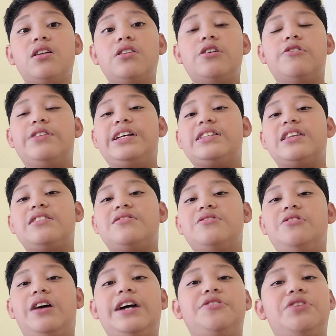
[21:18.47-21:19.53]
No,
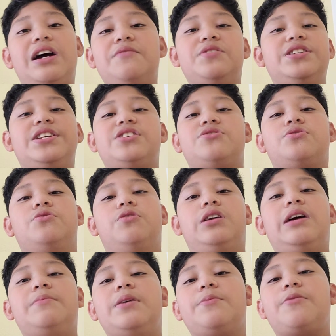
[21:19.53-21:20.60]
I don't have a Discord.
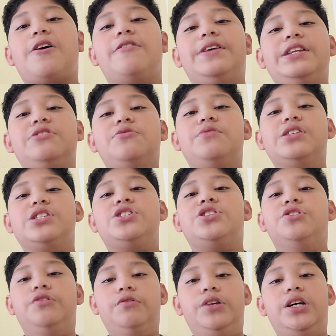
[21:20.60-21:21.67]
I might probably do one
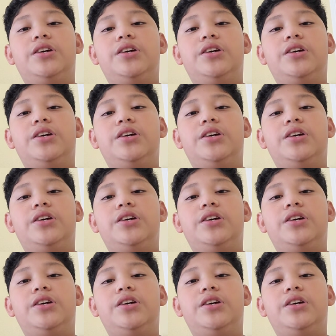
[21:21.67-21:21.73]
too.